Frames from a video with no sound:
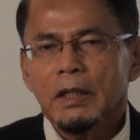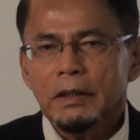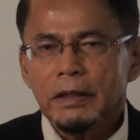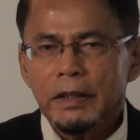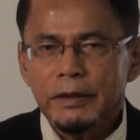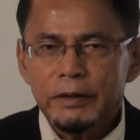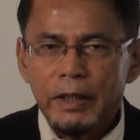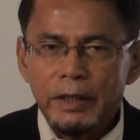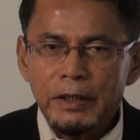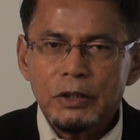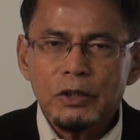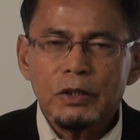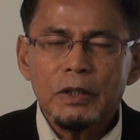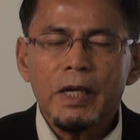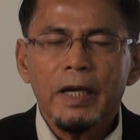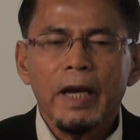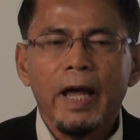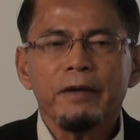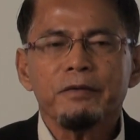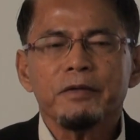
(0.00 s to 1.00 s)
the
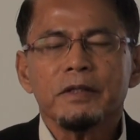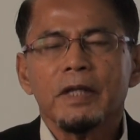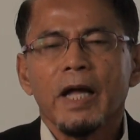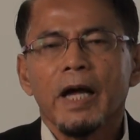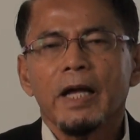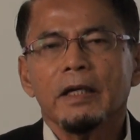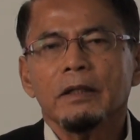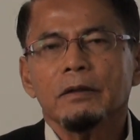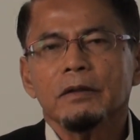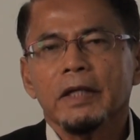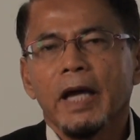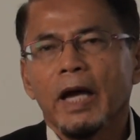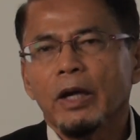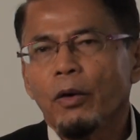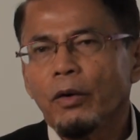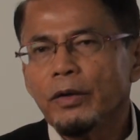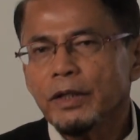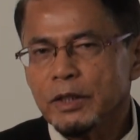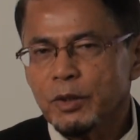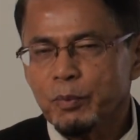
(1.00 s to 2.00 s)
traditional lifestyle, they are
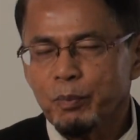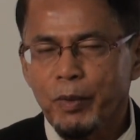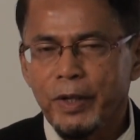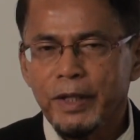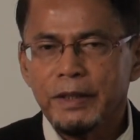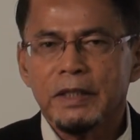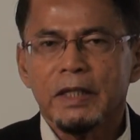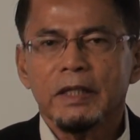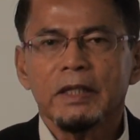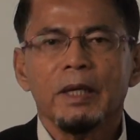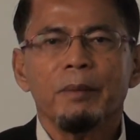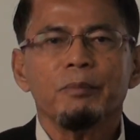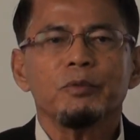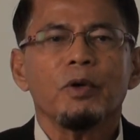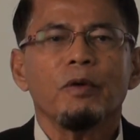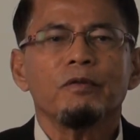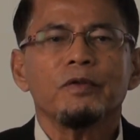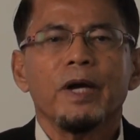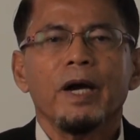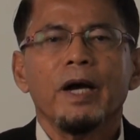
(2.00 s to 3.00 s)
not displaced in terms
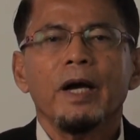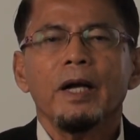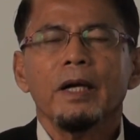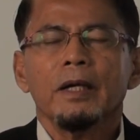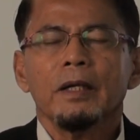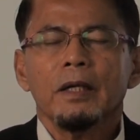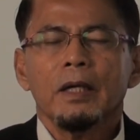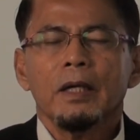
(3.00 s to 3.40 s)
of their